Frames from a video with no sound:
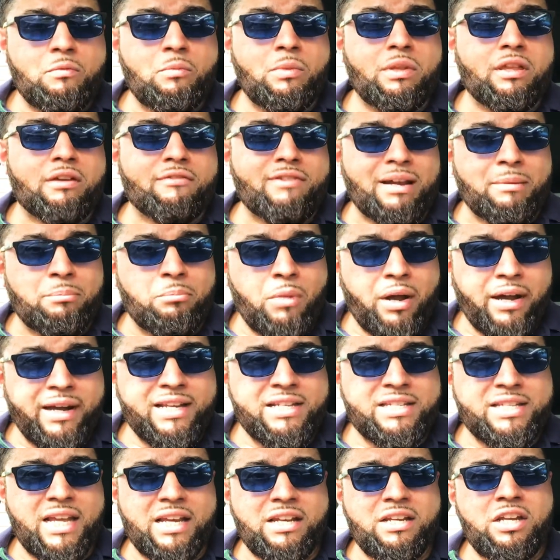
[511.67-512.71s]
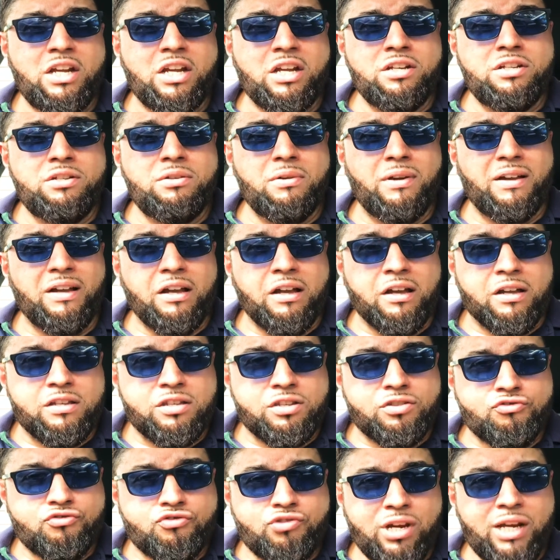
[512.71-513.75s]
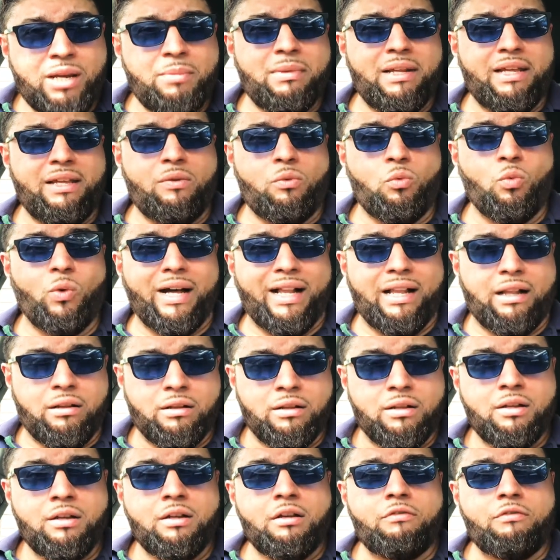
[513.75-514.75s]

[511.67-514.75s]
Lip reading: with the correct mindset, you can do extremely well